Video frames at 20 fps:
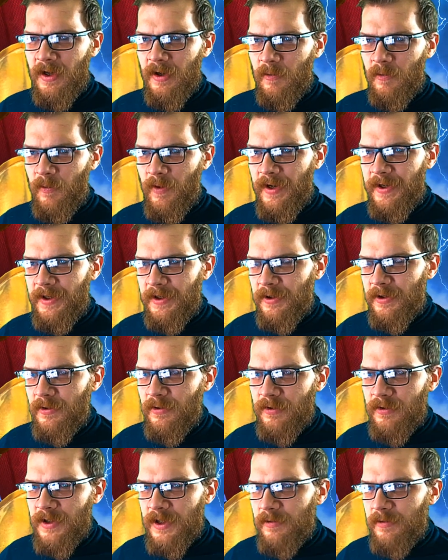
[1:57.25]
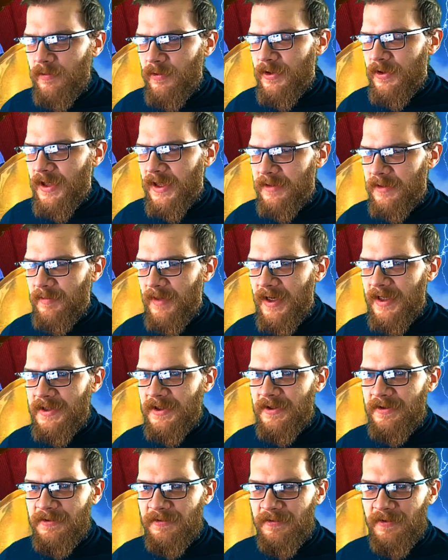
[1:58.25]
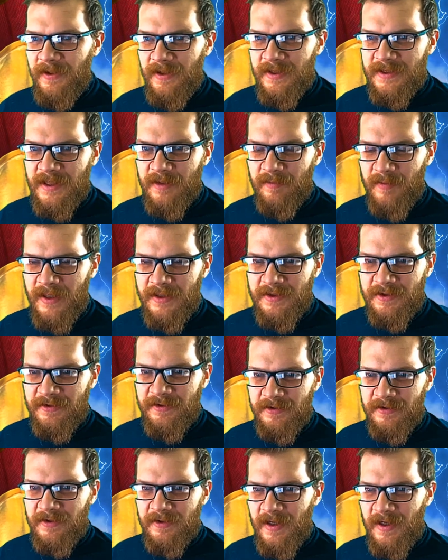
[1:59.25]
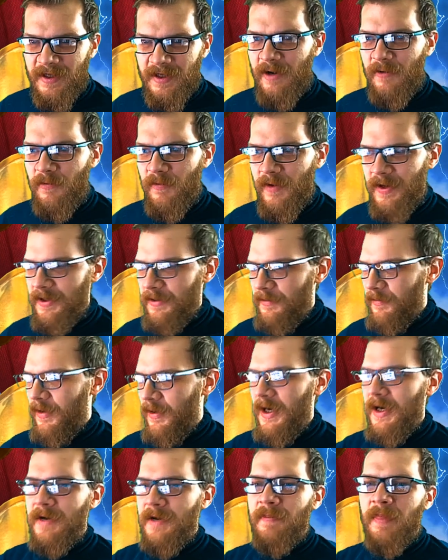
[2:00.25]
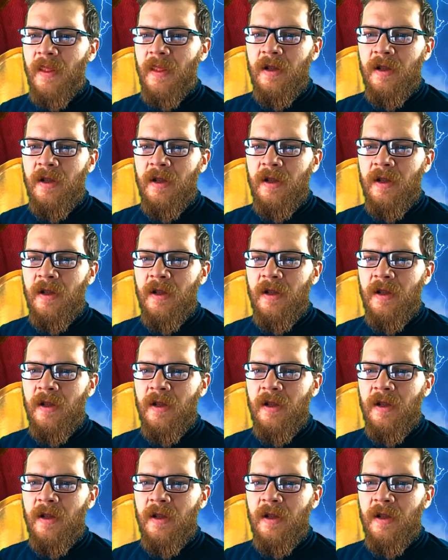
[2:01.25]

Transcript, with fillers: where it could and would not matter in realistic matter, how, when, and why.